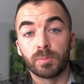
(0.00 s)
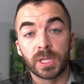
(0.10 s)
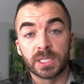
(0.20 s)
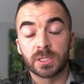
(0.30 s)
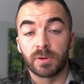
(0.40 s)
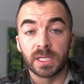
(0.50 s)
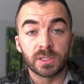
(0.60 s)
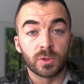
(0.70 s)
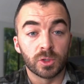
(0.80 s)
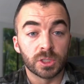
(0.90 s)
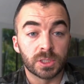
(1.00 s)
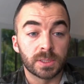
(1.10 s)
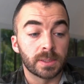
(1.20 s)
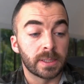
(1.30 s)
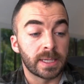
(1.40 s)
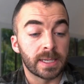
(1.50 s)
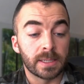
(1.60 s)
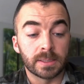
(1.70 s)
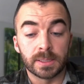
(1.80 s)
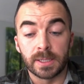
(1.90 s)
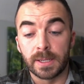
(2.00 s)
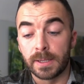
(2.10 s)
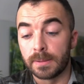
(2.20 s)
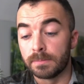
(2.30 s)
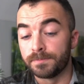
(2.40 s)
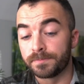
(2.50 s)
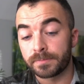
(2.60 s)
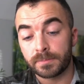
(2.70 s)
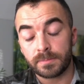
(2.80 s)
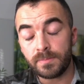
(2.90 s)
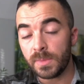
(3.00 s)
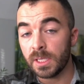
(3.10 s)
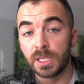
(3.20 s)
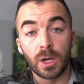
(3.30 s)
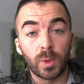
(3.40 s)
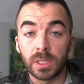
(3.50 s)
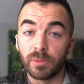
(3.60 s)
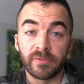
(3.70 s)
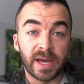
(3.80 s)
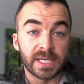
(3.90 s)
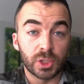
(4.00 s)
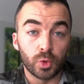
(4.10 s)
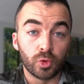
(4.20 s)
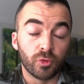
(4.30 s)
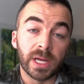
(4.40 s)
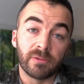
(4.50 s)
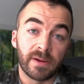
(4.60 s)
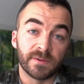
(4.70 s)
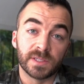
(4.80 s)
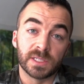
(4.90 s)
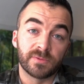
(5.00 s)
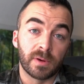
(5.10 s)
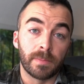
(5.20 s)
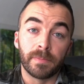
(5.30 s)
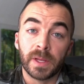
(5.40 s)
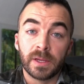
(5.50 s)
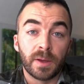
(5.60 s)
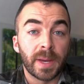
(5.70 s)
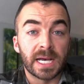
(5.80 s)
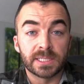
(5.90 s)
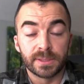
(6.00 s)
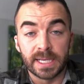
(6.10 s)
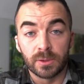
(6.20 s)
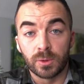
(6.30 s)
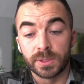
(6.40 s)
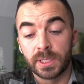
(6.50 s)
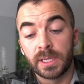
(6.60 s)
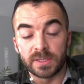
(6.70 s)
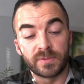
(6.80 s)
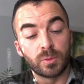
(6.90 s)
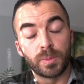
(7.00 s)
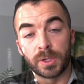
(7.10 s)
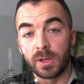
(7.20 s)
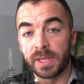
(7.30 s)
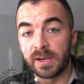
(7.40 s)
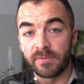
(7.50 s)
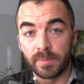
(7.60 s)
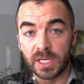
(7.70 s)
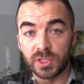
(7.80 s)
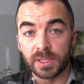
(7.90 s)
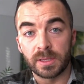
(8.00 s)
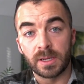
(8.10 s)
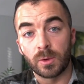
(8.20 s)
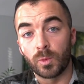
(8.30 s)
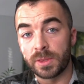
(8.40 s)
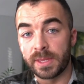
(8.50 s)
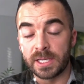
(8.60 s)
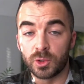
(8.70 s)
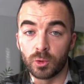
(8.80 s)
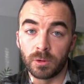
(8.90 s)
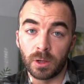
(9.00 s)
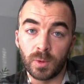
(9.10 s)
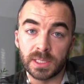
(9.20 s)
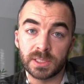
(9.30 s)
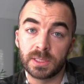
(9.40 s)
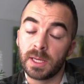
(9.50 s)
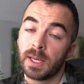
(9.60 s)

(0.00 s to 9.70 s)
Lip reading: plus credit scores, and we can provide 2 great references from past landlords. So if you put all that information in there with that tour request,